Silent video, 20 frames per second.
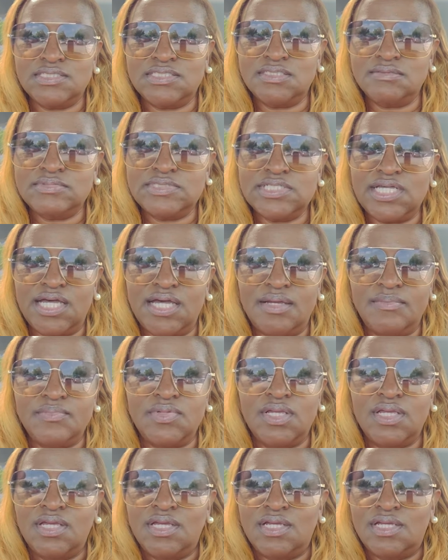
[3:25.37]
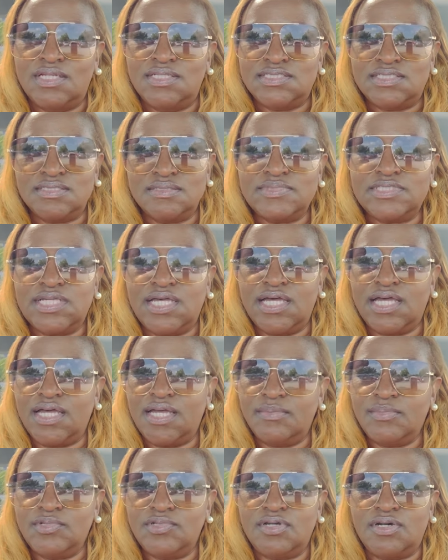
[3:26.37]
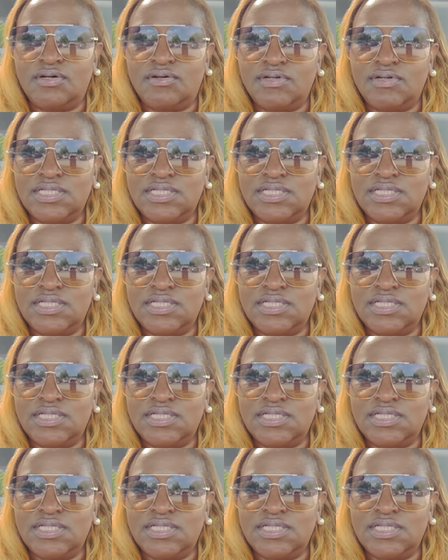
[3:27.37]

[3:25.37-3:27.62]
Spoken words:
Sometimes, you know,